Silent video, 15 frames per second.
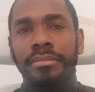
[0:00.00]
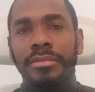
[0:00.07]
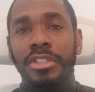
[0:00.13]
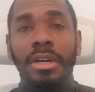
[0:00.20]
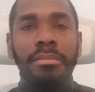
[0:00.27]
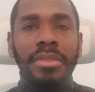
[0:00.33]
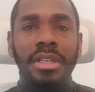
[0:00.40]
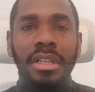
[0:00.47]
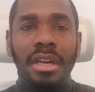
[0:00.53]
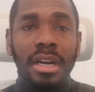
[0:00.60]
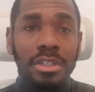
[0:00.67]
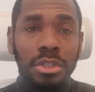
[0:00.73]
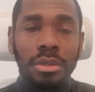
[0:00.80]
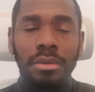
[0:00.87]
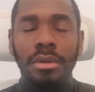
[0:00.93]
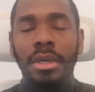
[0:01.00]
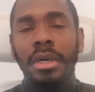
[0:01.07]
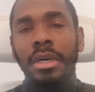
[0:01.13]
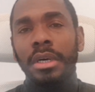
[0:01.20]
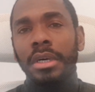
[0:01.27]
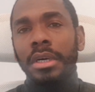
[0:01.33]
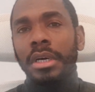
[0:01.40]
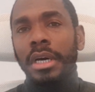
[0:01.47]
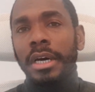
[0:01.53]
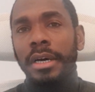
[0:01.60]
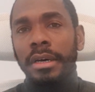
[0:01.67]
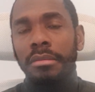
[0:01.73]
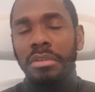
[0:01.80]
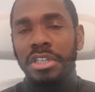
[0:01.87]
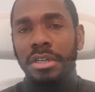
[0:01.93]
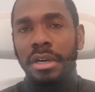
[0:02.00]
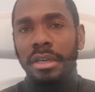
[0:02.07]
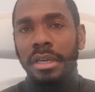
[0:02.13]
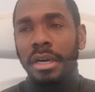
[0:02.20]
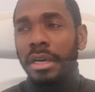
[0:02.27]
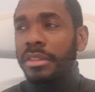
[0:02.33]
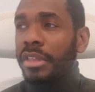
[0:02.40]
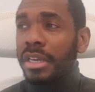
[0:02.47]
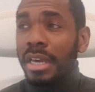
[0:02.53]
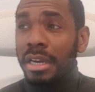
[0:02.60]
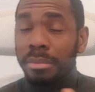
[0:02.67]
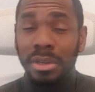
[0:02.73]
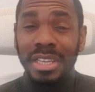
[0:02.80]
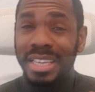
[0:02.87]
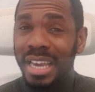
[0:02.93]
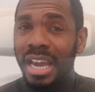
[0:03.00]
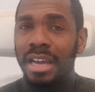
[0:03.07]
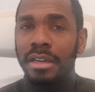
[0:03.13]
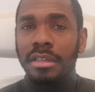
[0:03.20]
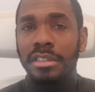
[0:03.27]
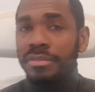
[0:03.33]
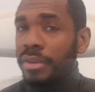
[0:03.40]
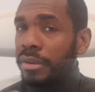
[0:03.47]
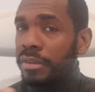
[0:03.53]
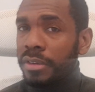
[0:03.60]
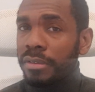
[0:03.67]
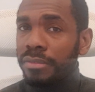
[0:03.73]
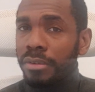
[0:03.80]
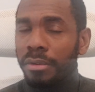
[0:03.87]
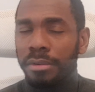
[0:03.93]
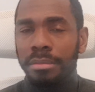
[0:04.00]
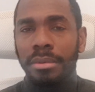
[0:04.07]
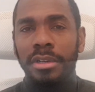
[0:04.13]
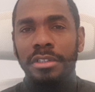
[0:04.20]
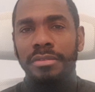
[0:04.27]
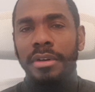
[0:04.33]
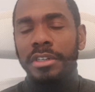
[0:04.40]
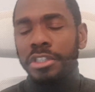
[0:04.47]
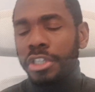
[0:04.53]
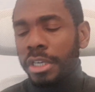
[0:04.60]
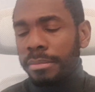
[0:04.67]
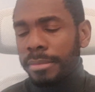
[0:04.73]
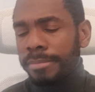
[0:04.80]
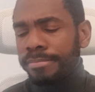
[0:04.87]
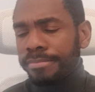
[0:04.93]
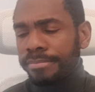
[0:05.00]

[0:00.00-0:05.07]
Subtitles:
something that I do, which I think anybody can. It's very affordable, it's very cheap.